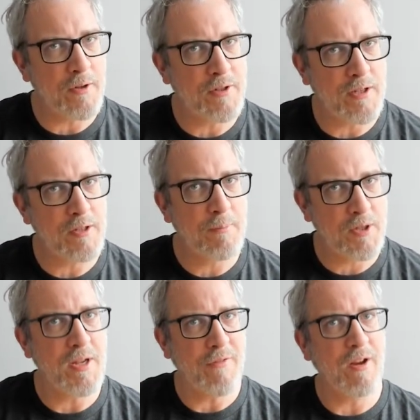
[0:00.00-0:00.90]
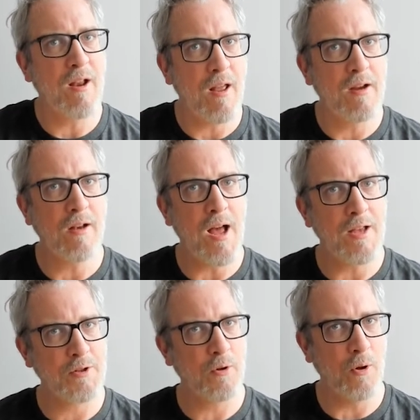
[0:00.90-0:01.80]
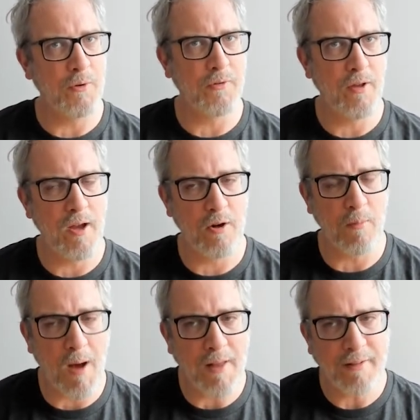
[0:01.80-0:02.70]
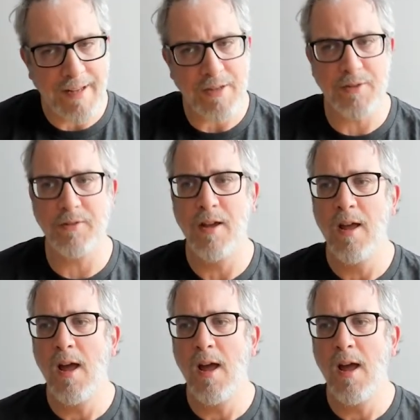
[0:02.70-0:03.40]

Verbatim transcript: there's this specific class called command list,